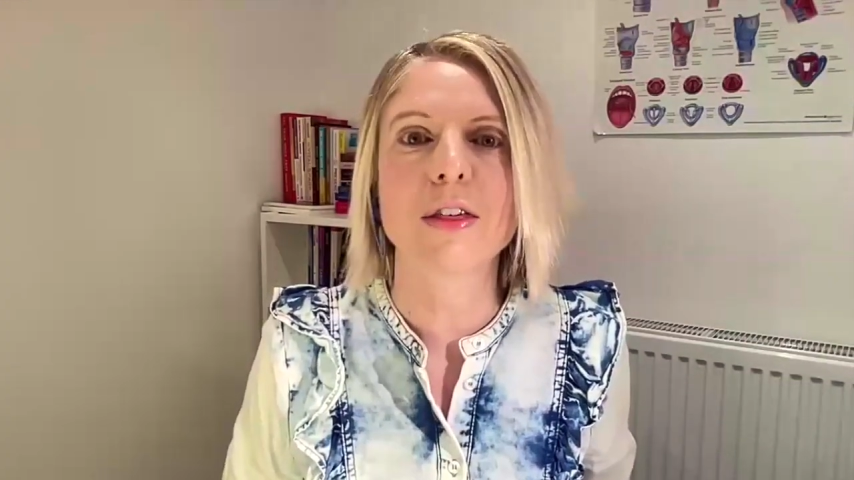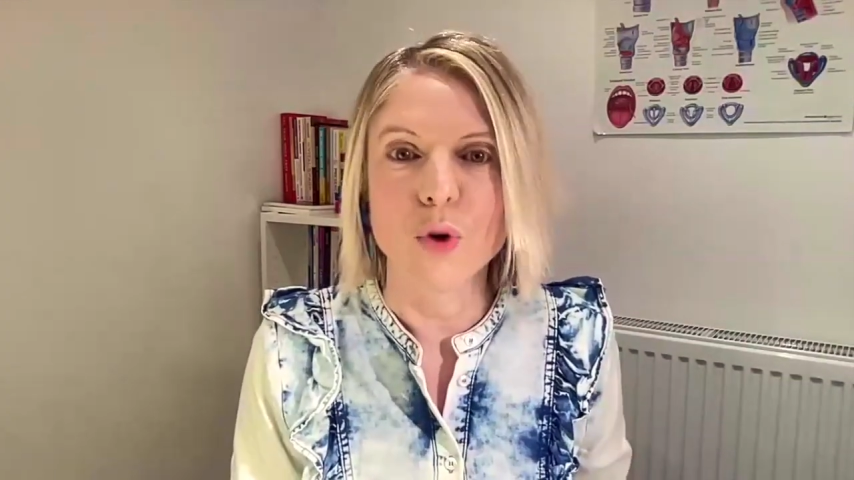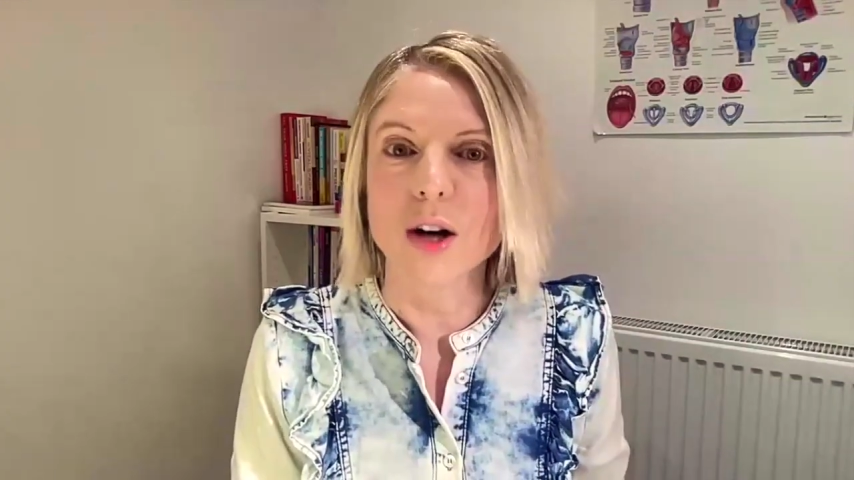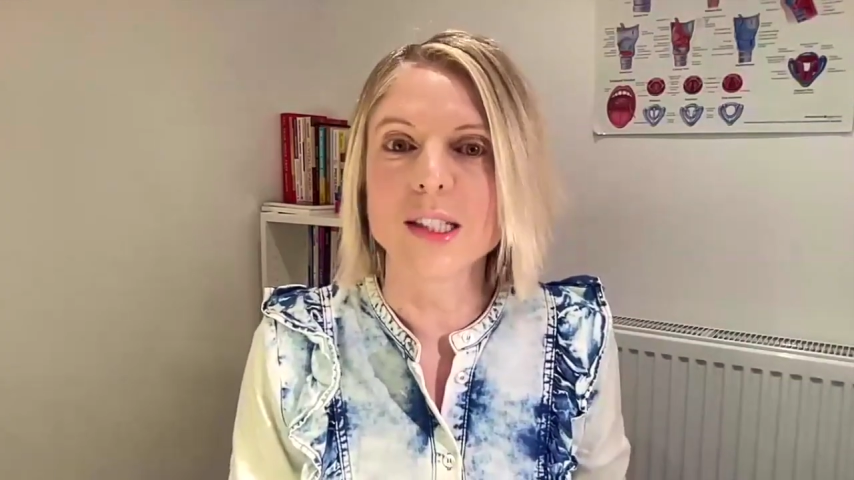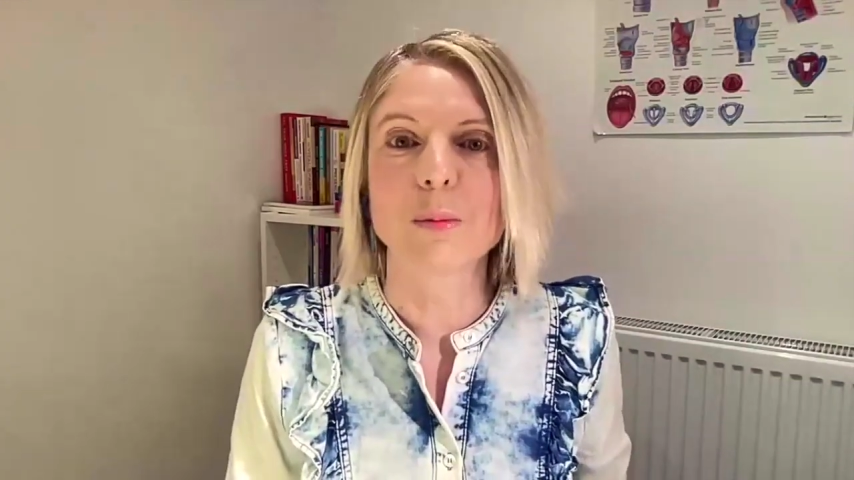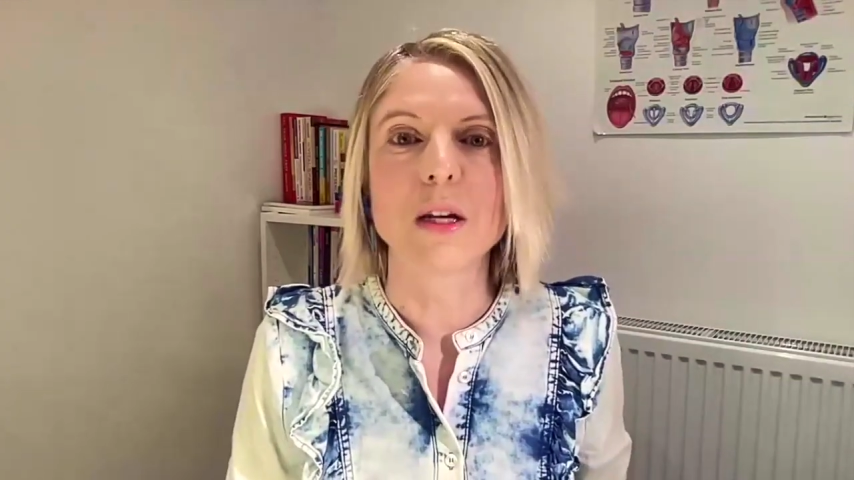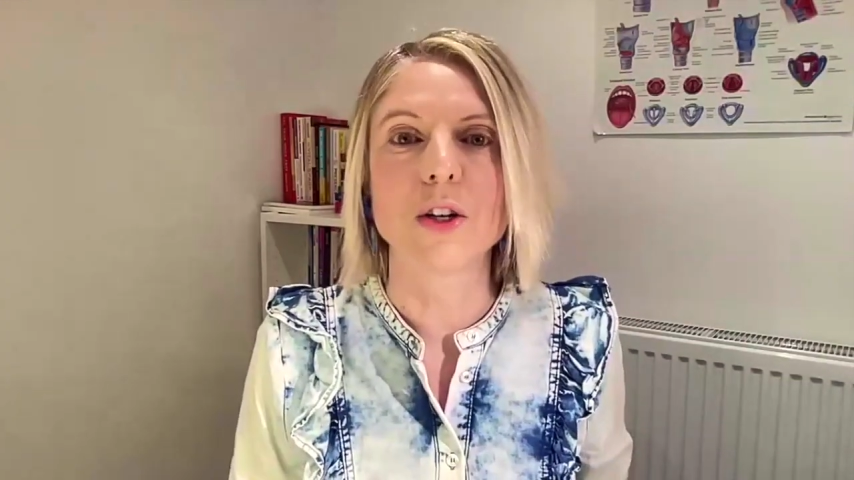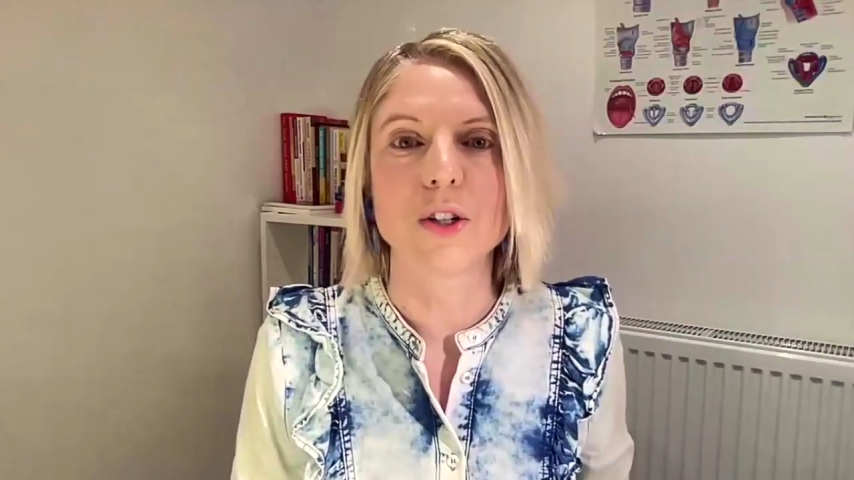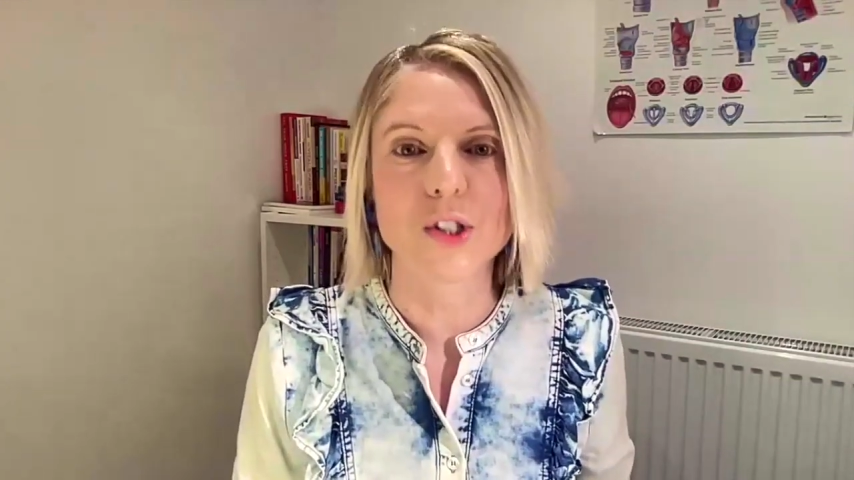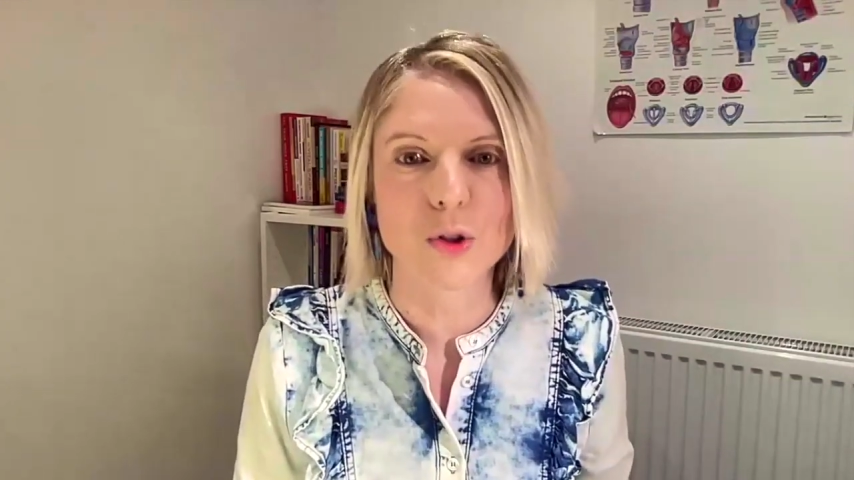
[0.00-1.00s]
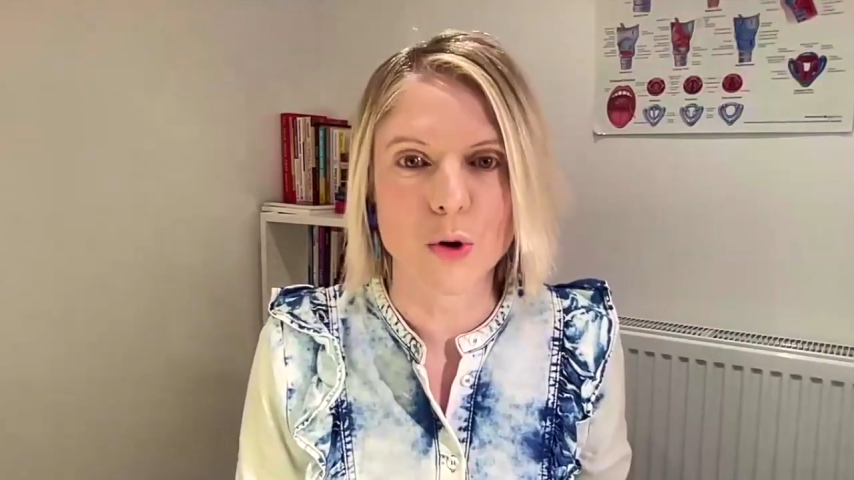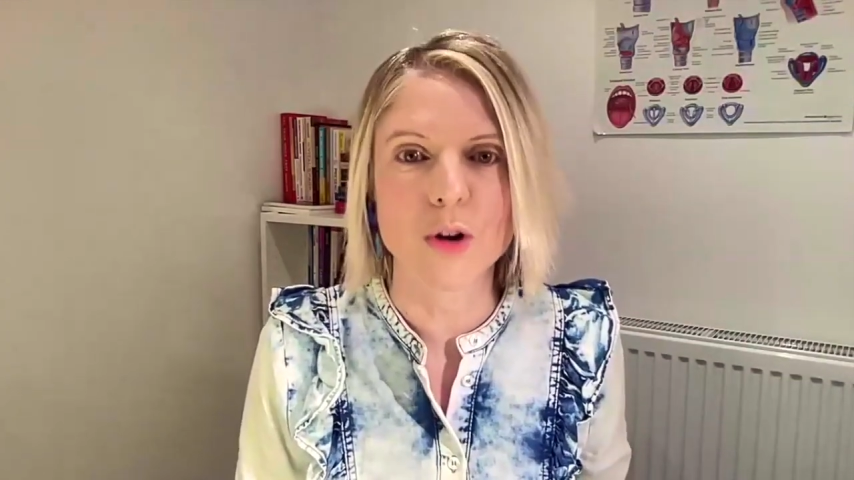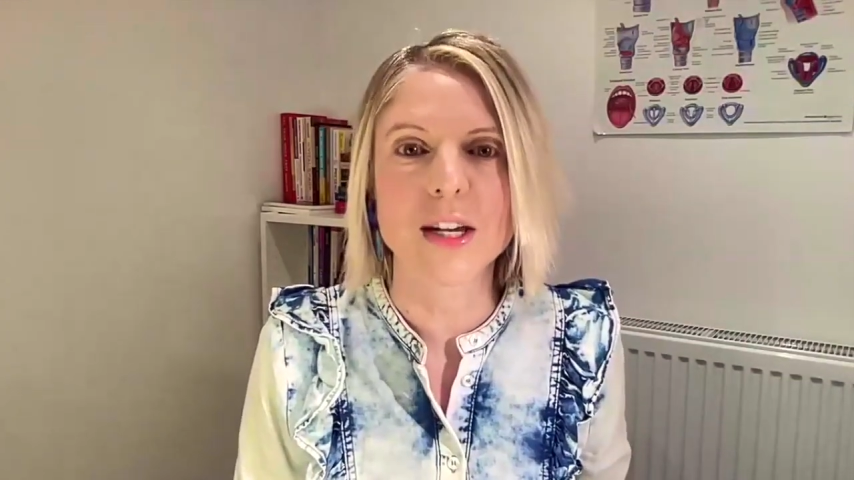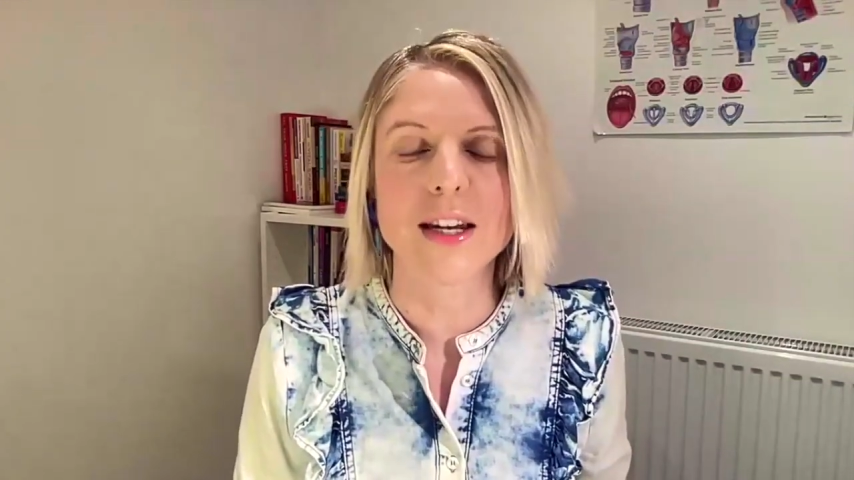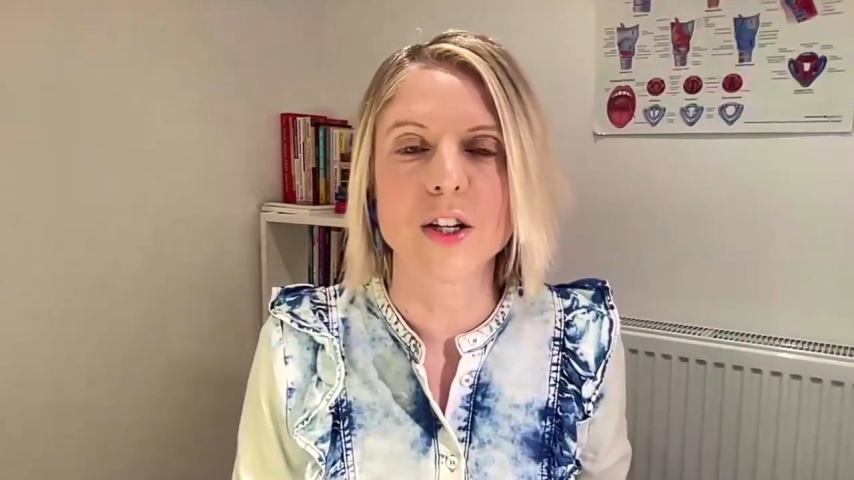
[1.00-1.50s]
raspiness,
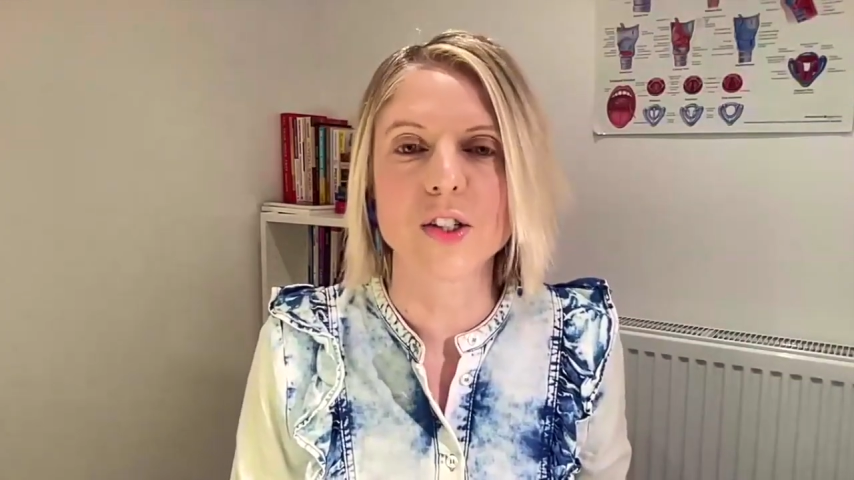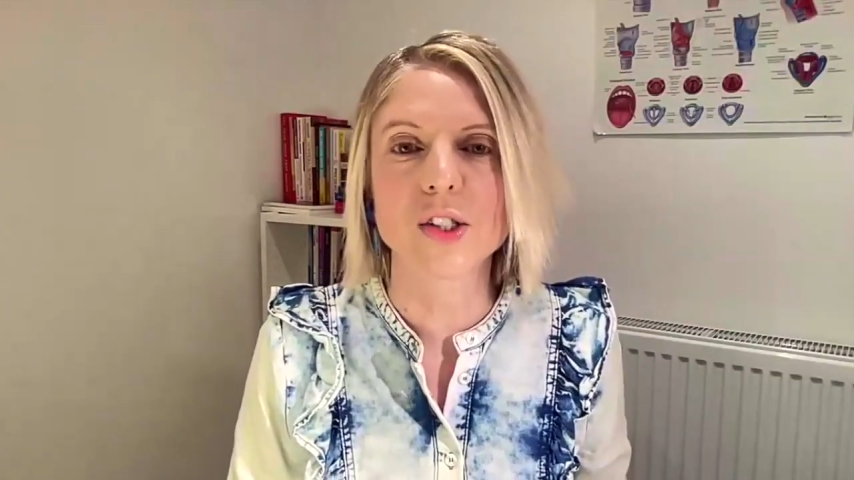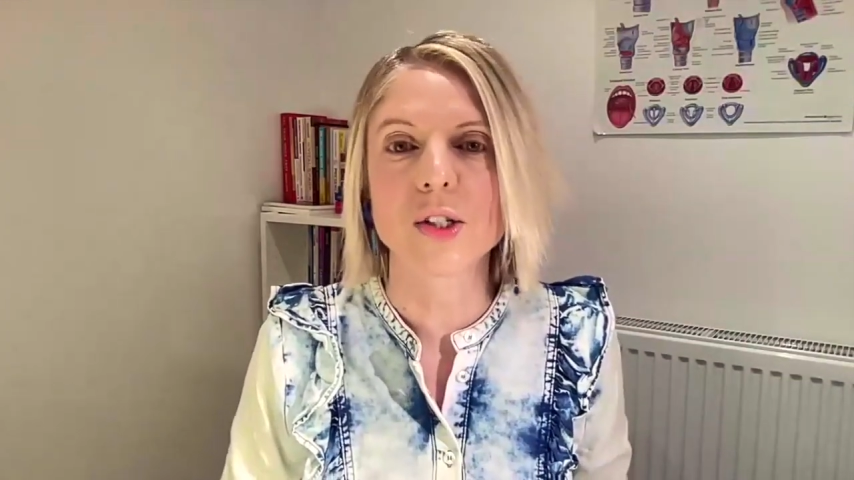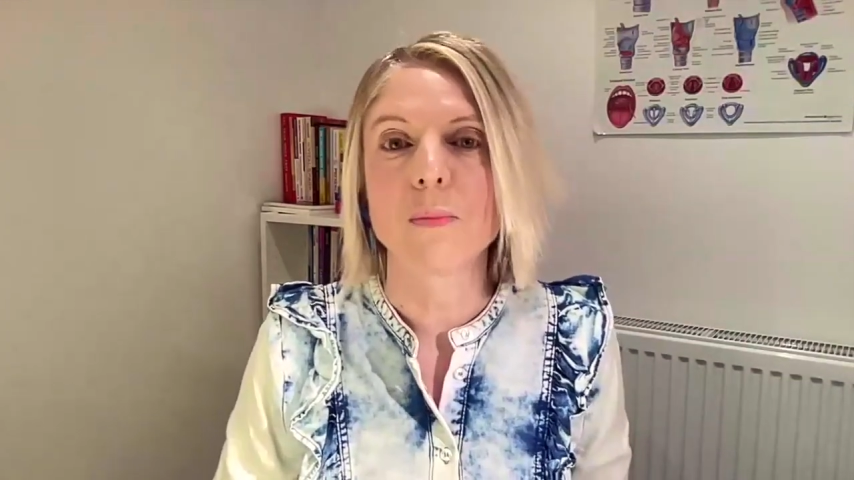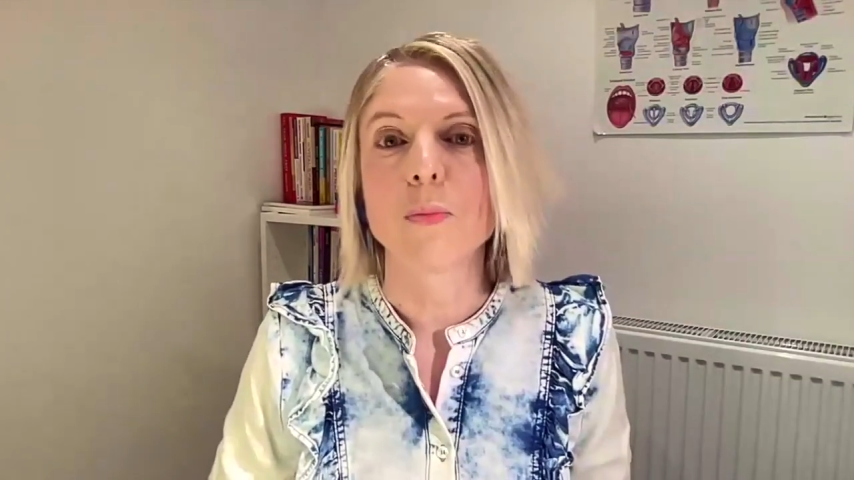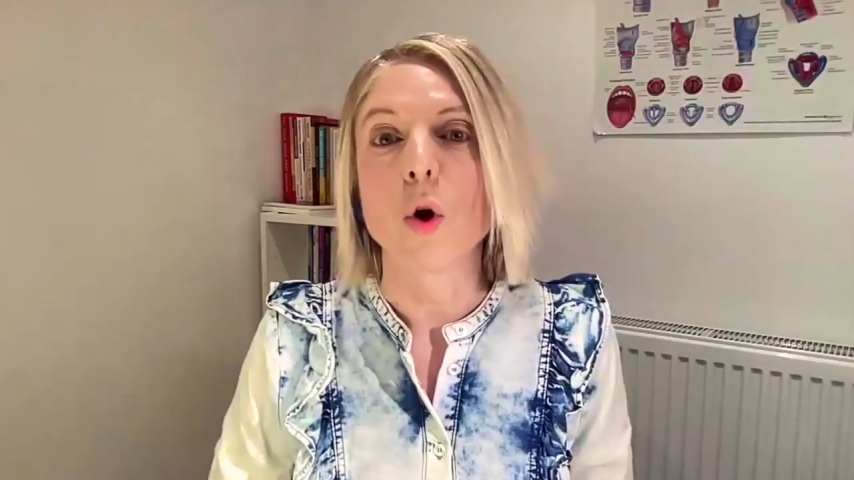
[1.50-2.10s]
croakiness,